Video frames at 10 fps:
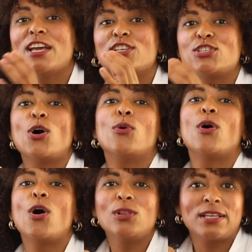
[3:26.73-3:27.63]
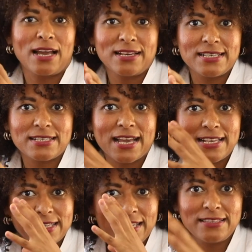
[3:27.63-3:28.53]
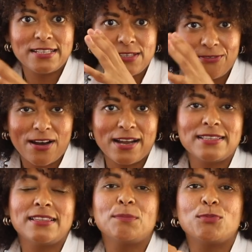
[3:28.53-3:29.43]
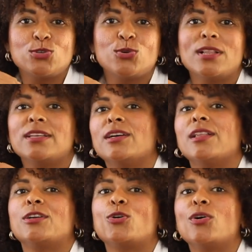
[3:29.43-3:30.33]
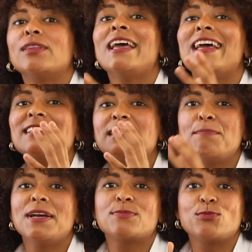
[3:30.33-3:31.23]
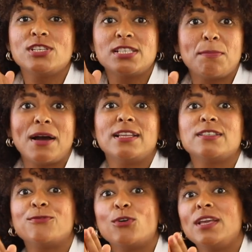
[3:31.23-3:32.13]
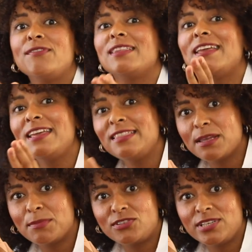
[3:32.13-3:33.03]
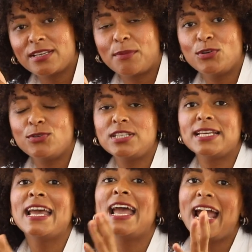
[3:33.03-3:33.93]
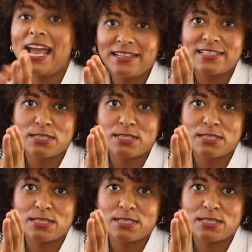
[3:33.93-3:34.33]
So, all analysis has identified that Pozuelo de Alarcón is the best municipality for living in the Madrid community and in